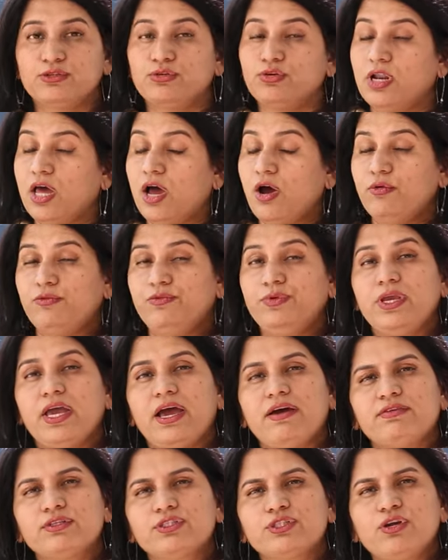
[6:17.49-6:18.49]
So, now we
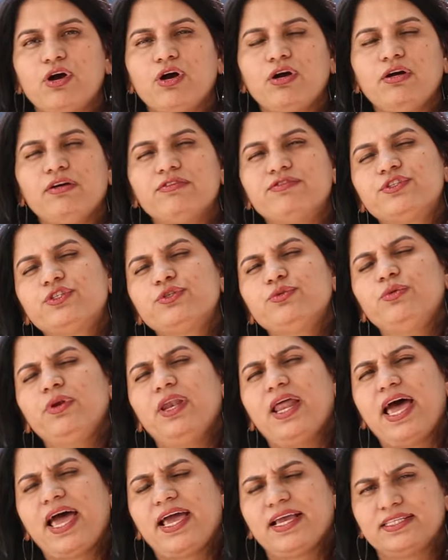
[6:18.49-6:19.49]
have a stock of 2
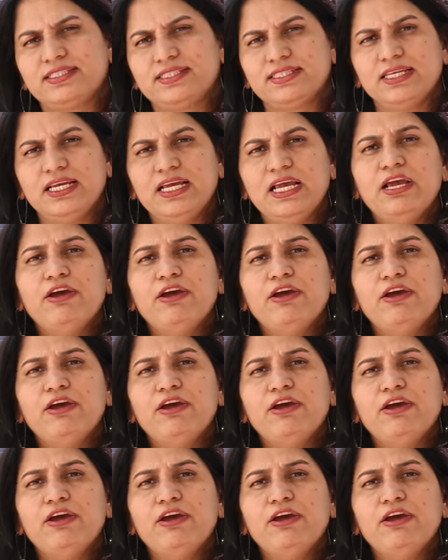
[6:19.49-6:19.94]
lakhs.